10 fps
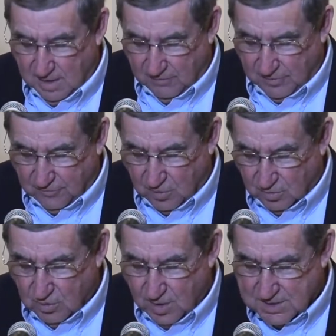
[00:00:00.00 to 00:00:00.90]
of the
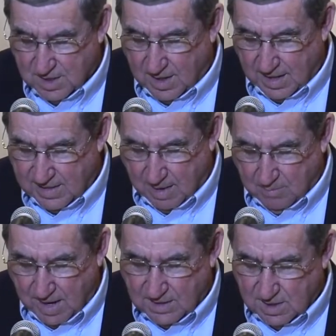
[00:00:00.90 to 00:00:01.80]
Fertile Crescent, and that
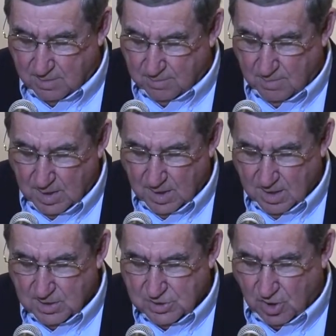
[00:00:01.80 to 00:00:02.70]
made them
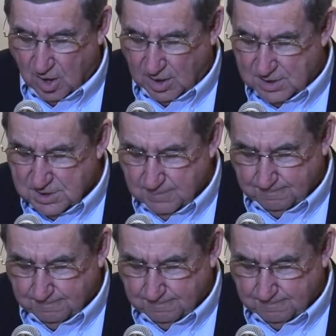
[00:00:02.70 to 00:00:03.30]
targets.